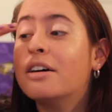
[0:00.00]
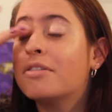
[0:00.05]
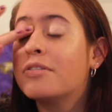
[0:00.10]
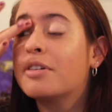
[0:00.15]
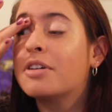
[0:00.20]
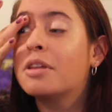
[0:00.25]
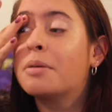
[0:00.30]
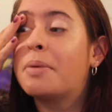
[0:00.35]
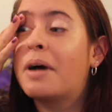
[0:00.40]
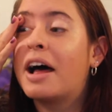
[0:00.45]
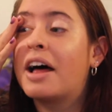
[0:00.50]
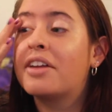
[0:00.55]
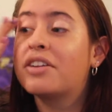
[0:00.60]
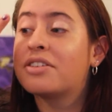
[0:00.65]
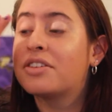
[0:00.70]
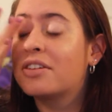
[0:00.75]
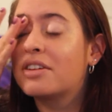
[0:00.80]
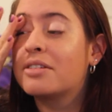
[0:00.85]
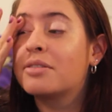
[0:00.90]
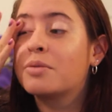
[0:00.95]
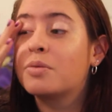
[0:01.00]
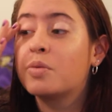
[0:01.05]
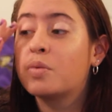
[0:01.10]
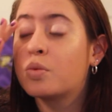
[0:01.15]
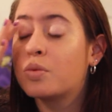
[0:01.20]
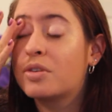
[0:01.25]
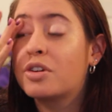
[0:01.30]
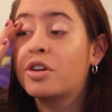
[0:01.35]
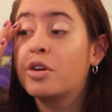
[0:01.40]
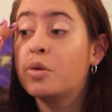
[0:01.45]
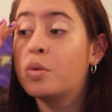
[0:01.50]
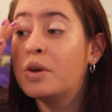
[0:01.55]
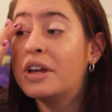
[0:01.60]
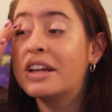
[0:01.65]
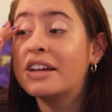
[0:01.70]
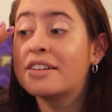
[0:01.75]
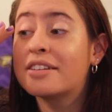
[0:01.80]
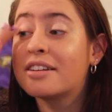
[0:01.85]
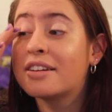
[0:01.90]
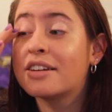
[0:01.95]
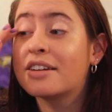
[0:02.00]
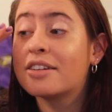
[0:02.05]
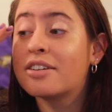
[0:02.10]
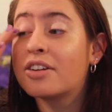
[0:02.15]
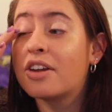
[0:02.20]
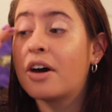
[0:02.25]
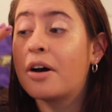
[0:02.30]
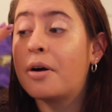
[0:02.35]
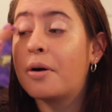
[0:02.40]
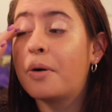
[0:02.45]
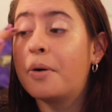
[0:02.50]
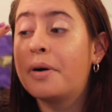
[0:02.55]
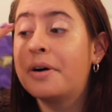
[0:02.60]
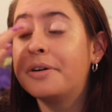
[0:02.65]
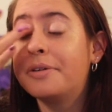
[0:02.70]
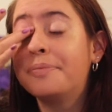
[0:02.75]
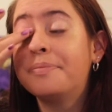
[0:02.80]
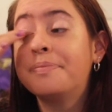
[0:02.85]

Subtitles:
for the past 2 weeks, so